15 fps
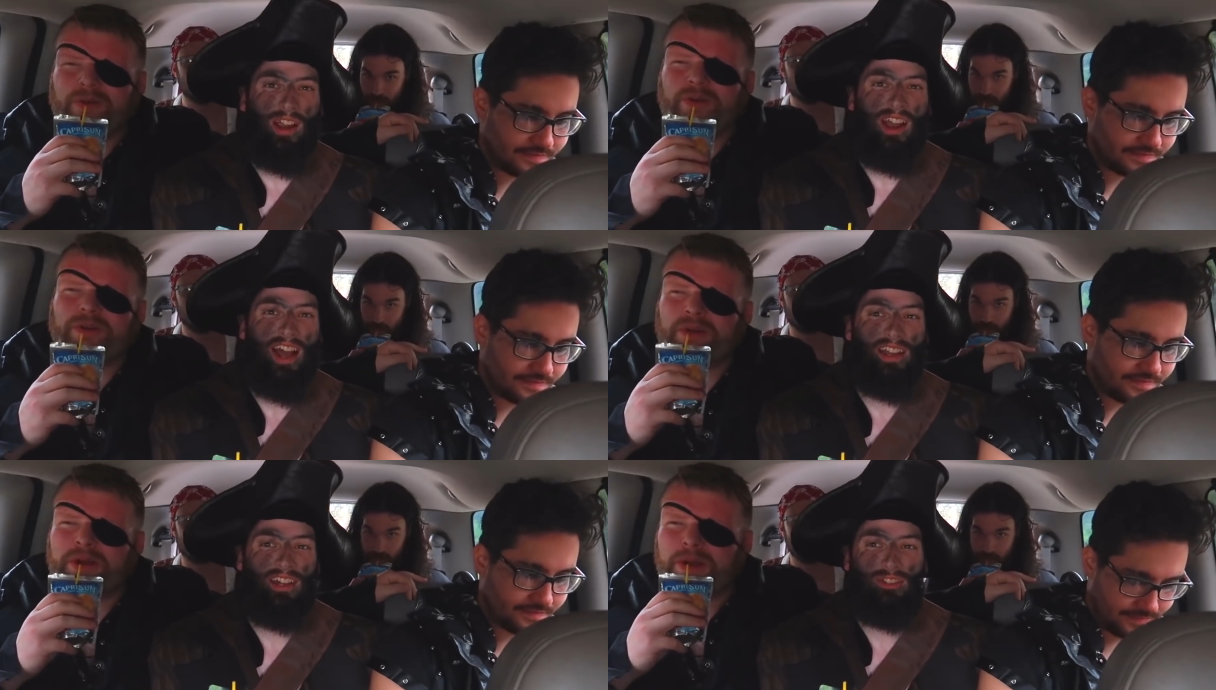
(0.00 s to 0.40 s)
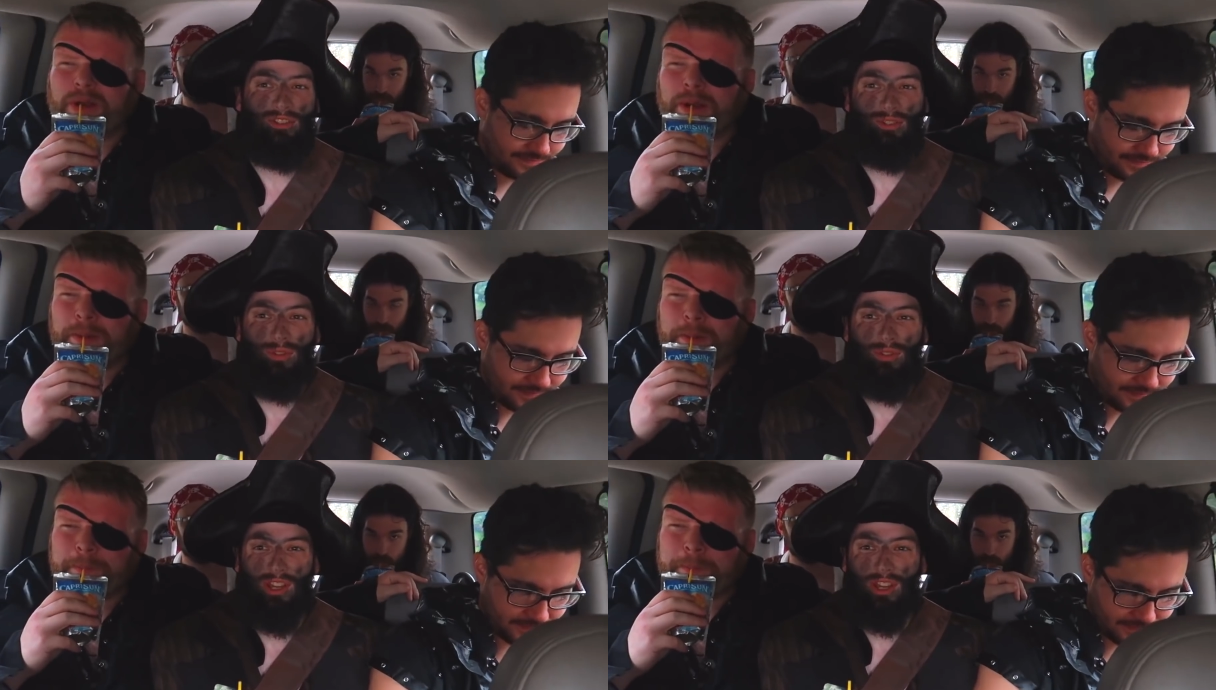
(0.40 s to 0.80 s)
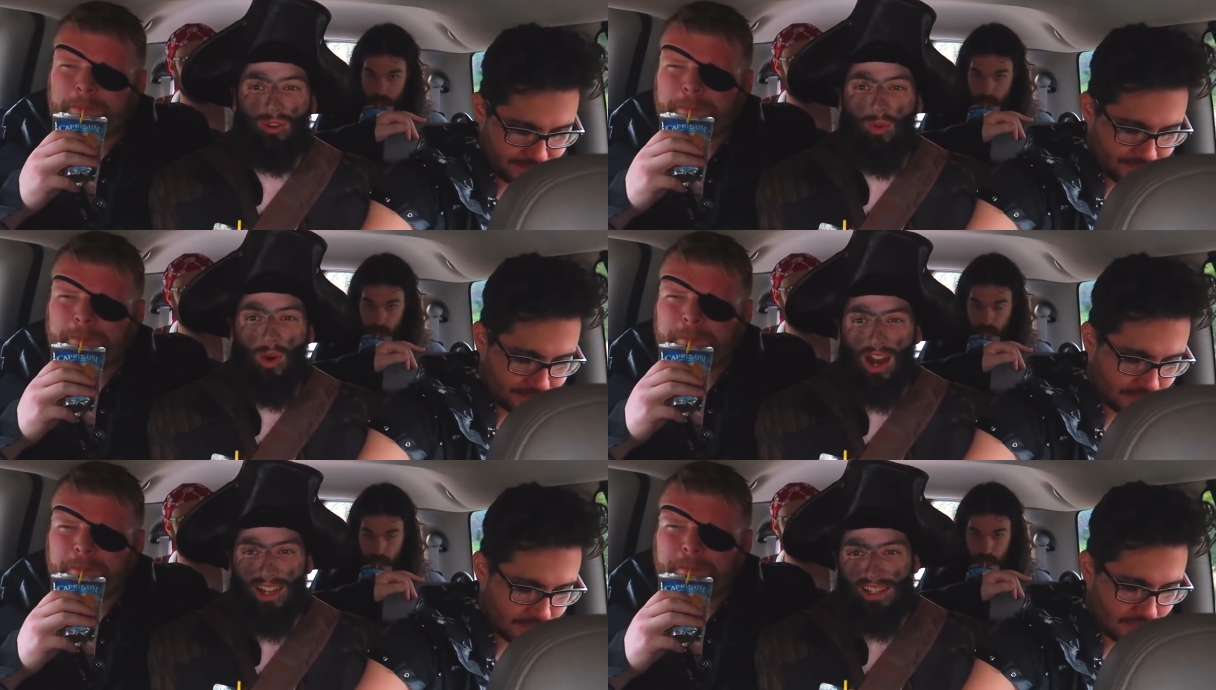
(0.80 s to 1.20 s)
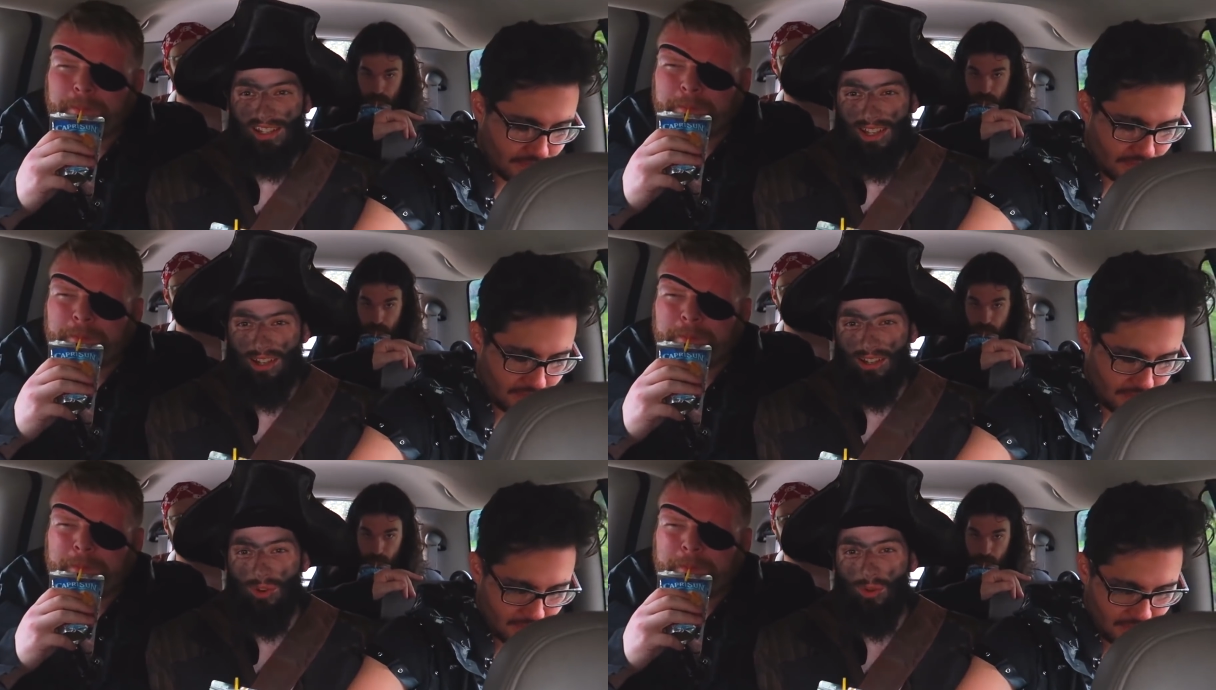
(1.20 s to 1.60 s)
Speaker 1: We are heading to the
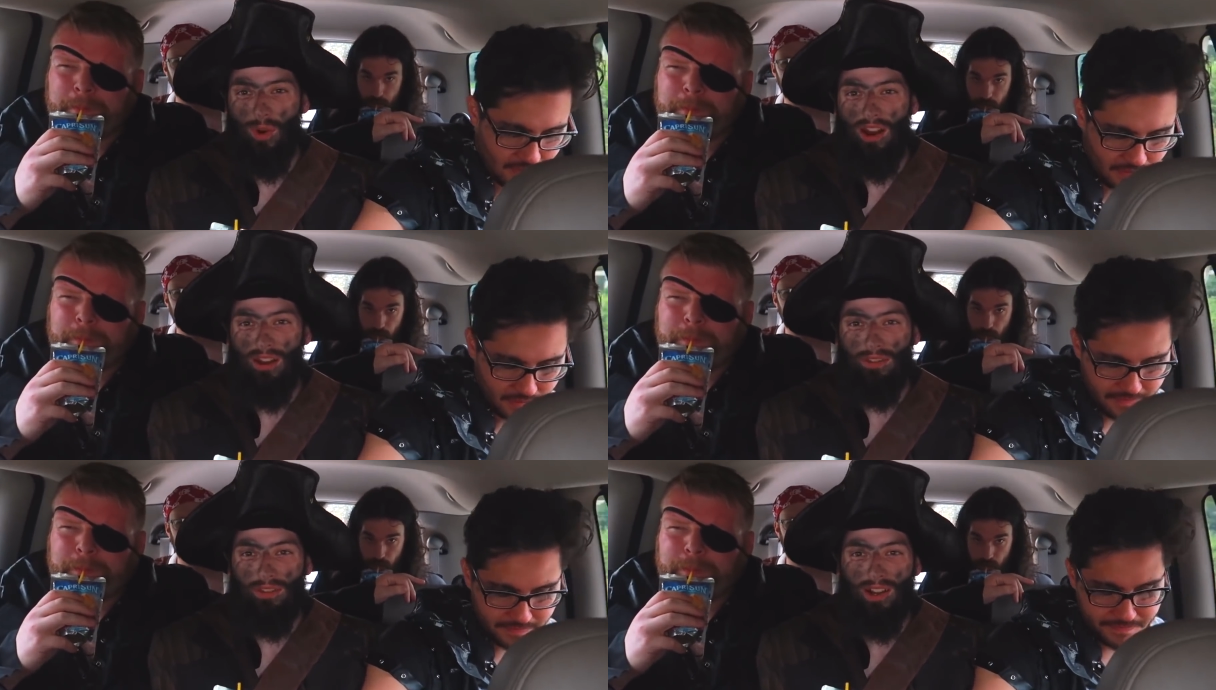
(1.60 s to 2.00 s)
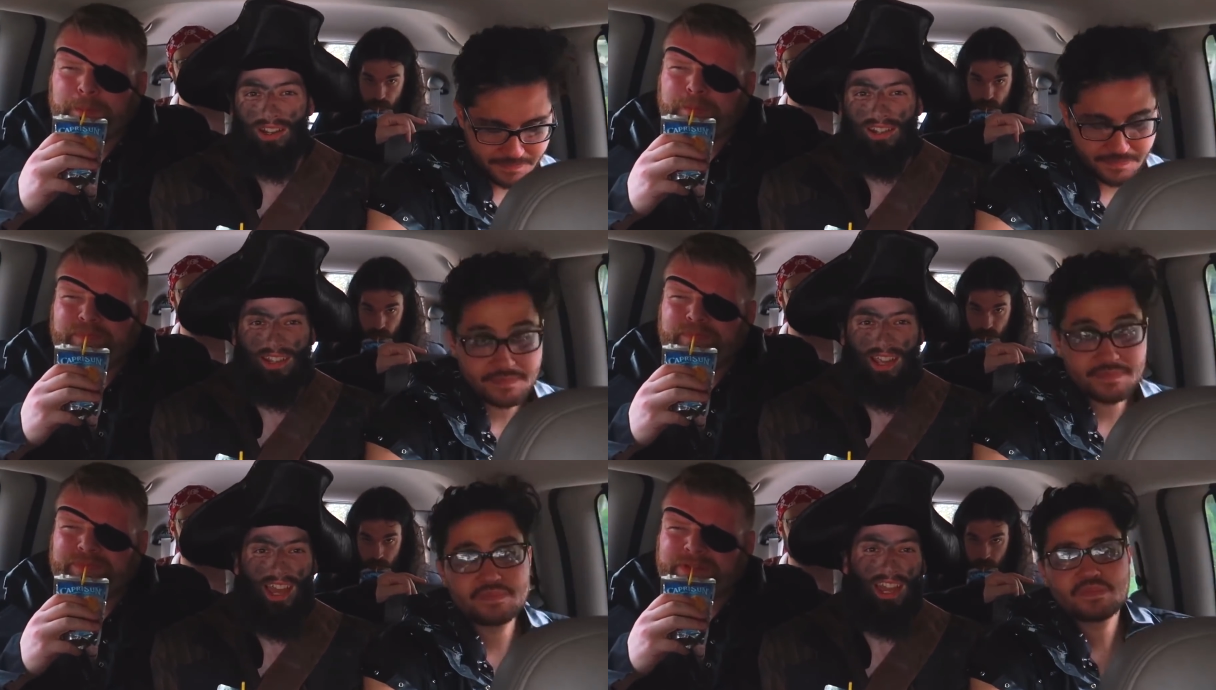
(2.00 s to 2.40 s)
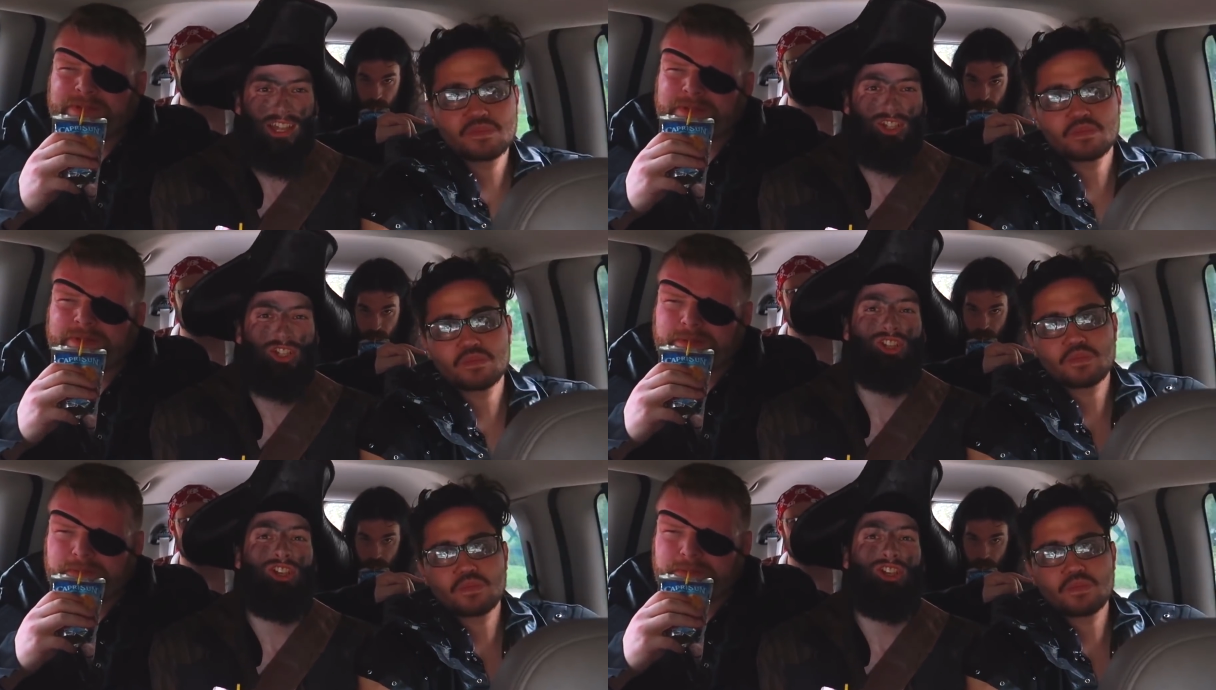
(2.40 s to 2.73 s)
Aquatic Center where there is a